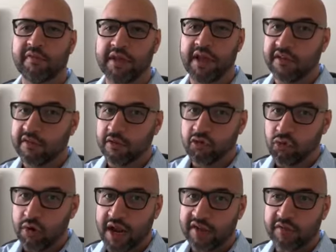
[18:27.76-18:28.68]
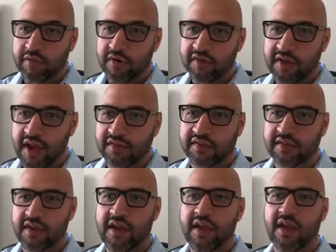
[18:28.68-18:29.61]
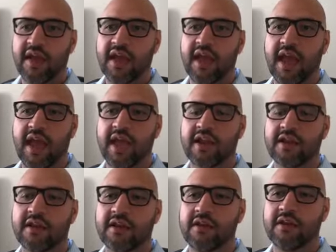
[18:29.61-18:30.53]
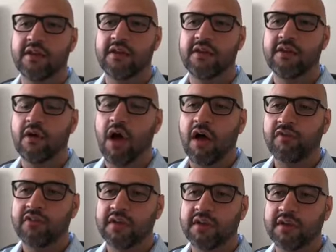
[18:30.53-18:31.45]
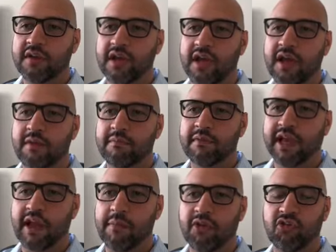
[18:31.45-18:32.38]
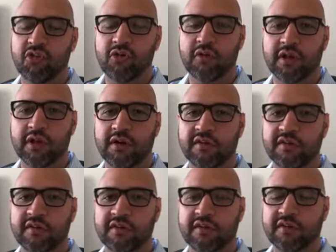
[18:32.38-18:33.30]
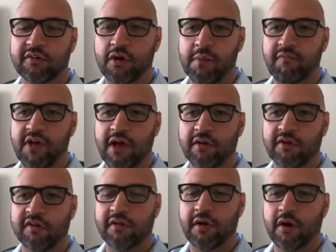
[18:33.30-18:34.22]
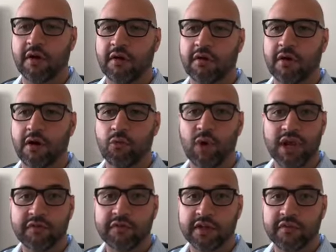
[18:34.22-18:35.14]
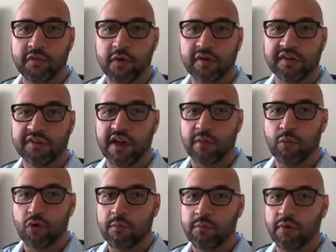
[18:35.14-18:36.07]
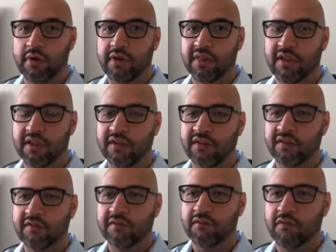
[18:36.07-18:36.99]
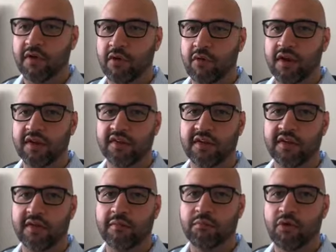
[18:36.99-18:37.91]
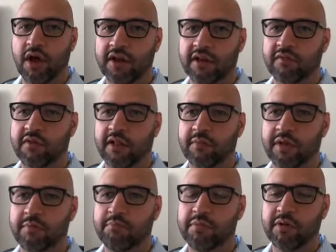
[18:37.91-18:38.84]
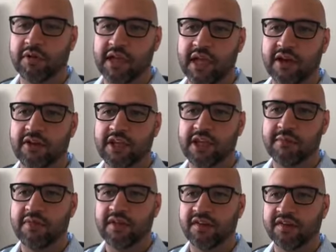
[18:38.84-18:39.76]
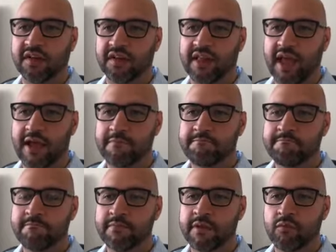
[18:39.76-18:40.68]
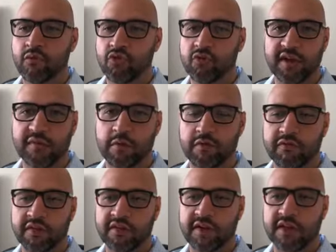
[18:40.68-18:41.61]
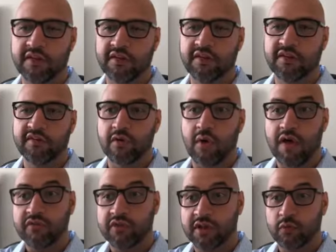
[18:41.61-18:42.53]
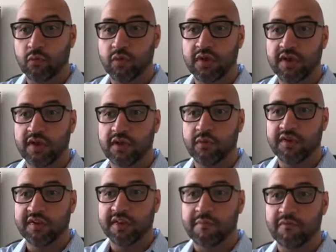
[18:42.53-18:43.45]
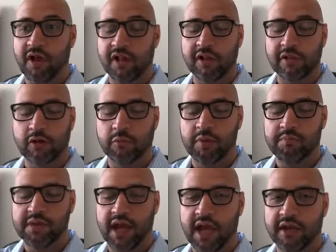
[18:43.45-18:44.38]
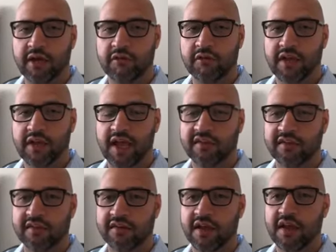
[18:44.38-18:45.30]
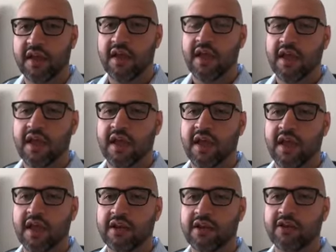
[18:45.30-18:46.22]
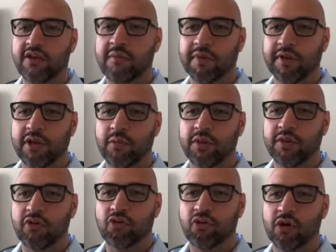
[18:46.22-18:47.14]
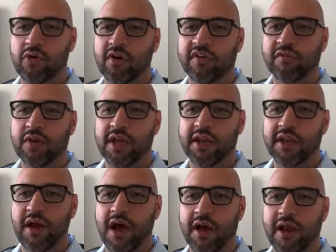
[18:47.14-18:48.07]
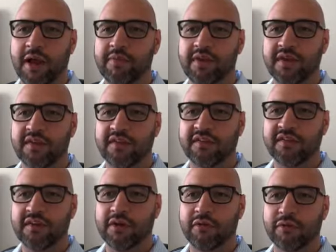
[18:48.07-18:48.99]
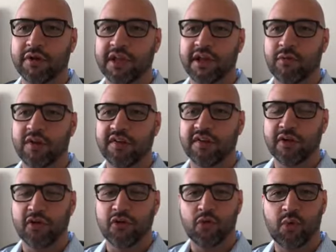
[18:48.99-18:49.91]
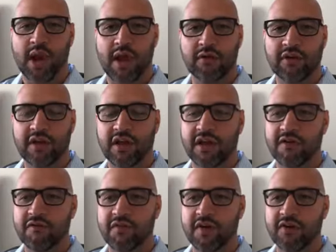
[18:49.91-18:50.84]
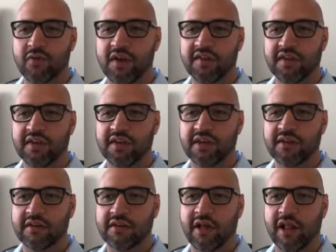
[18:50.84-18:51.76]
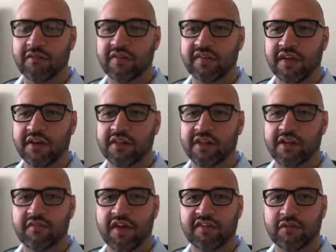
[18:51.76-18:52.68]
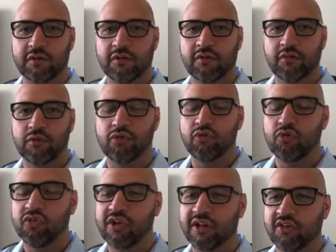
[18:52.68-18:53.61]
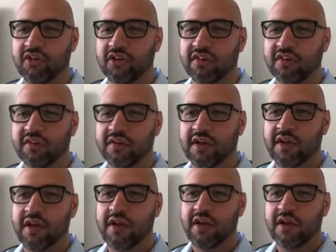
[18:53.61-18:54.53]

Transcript: So the short answer is yes. And often, like I mentioned earlier, startup founders are rightfully focused on more important things: fundraising, product development, building out a team, things like that, which makes perfect sense. So often we see them fall a little bit behind on their taxes. And typically what the trigger is for getting caught up is, they're looking at raising a new round of fundraising, and all of a sudden the investor, through due diligence,